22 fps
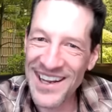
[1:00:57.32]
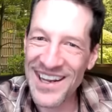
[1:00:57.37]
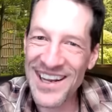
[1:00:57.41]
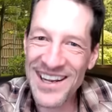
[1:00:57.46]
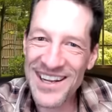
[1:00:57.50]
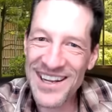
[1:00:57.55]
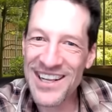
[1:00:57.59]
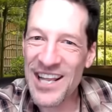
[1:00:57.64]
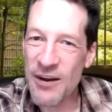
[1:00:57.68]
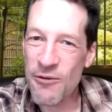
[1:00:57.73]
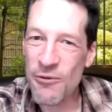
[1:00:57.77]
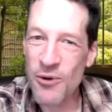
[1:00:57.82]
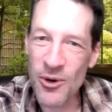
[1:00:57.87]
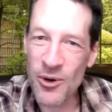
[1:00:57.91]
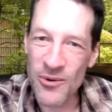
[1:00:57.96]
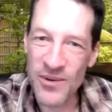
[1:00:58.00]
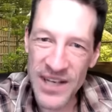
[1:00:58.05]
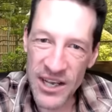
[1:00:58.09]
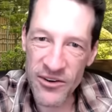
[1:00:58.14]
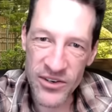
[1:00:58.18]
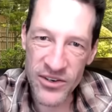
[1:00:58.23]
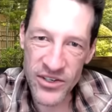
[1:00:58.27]
and they wrote
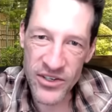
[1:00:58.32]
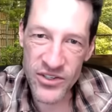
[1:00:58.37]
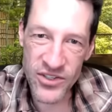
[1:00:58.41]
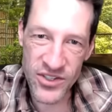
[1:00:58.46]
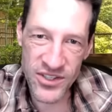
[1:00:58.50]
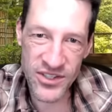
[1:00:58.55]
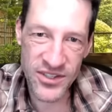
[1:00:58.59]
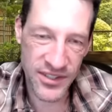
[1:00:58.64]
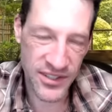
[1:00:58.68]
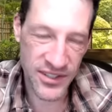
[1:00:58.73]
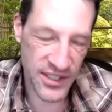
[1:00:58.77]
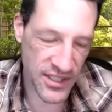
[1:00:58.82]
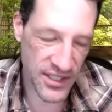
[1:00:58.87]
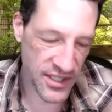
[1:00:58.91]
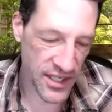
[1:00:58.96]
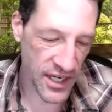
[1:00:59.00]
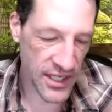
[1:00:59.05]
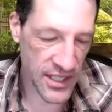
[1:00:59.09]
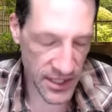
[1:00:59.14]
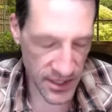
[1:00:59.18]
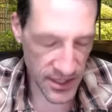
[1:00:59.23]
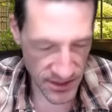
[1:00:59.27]
down his his
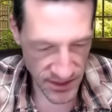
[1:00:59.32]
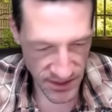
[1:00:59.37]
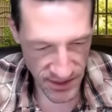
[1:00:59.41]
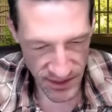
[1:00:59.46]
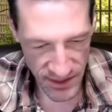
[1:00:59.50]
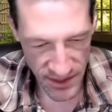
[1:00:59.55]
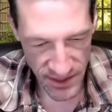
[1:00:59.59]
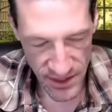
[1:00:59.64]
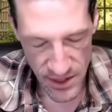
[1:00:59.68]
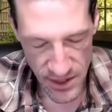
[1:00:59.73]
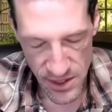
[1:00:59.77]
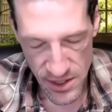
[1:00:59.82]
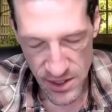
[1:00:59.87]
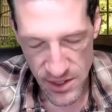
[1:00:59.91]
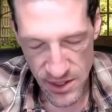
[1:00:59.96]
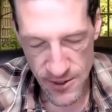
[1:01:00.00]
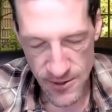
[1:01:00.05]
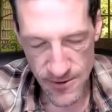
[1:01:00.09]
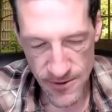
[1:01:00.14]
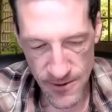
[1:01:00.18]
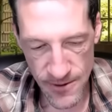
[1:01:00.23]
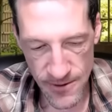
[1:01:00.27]
ideas.
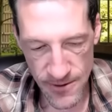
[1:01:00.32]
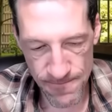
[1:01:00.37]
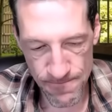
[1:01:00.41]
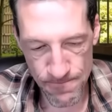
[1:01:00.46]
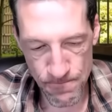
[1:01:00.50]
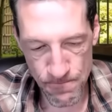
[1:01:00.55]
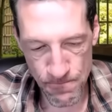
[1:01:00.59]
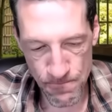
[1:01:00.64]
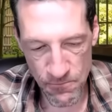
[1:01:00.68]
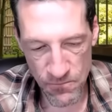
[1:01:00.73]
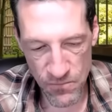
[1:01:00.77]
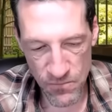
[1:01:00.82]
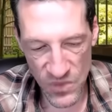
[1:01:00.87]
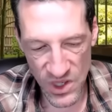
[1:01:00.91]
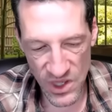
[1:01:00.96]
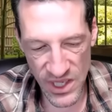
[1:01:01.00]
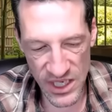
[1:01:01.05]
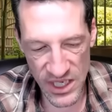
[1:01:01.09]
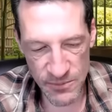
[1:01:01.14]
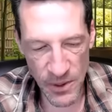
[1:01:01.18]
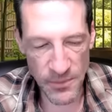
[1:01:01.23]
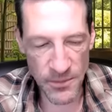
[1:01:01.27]

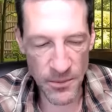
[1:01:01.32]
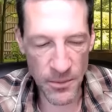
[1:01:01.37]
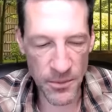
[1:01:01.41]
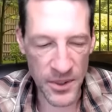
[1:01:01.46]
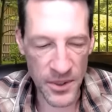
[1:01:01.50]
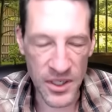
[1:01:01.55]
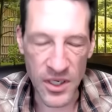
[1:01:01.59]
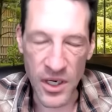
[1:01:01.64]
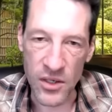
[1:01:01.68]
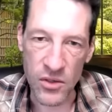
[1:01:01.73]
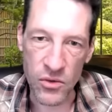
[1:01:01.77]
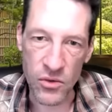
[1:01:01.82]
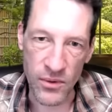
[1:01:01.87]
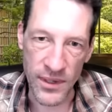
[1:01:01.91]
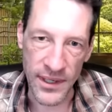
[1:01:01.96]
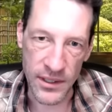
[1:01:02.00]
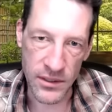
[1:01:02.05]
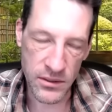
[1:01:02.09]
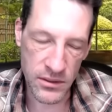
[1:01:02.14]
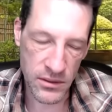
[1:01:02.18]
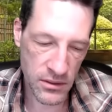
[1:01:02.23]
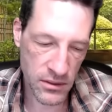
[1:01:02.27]
That's probably not
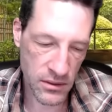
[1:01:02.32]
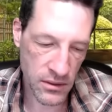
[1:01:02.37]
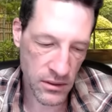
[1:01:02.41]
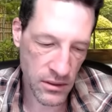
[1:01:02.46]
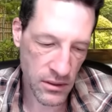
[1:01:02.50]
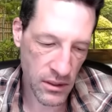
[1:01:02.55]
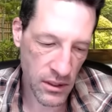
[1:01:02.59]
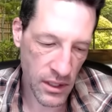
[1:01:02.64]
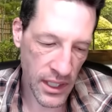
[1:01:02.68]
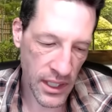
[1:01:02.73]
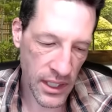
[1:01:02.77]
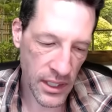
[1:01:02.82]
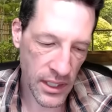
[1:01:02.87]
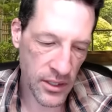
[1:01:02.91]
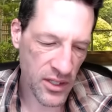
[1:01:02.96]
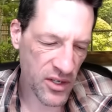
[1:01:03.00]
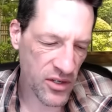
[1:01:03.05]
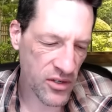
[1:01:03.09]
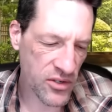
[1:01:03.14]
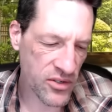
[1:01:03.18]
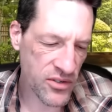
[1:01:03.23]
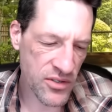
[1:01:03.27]
correct, and
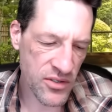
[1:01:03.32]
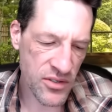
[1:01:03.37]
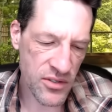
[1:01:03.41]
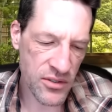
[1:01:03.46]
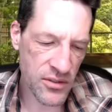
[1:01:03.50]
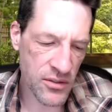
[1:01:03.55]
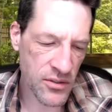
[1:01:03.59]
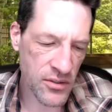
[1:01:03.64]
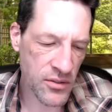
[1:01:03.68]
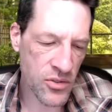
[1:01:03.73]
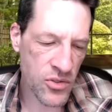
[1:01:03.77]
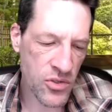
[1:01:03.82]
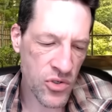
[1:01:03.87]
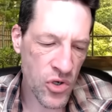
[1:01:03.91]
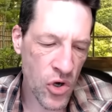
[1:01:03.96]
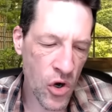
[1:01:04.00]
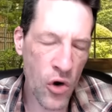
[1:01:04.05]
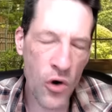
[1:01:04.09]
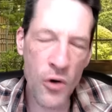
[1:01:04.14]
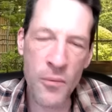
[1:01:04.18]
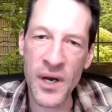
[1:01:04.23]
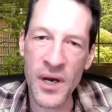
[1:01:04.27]
there's
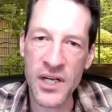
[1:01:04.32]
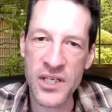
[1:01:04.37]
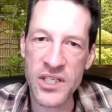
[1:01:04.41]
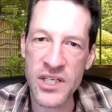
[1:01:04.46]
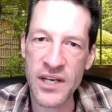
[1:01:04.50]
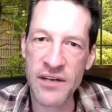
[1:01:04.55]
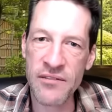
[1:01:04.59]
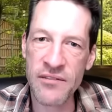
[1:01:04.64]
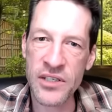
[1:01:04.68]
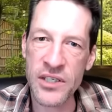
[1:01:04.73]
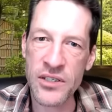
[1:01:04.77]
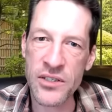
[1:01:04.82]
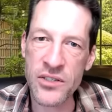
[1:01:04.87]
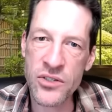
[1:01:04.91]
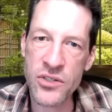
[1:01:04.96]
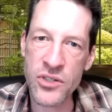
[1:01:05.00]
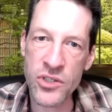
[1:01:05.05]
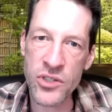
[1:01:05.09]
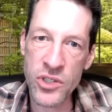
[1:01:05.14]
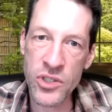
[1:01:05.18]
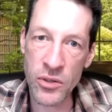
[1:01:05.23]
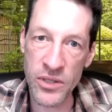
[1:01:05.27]
so much evidence
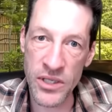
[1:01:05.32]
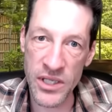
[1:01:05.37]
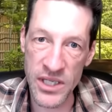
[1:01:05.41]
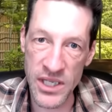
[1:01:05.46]
to show that